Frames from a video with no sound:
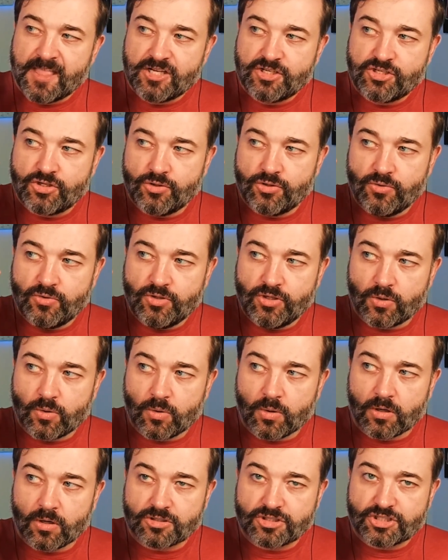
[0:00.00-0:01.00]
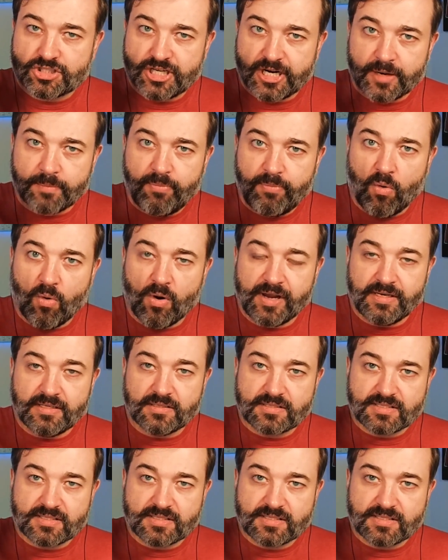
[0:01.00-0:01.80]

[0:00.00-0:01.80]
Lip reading: to your SharePoint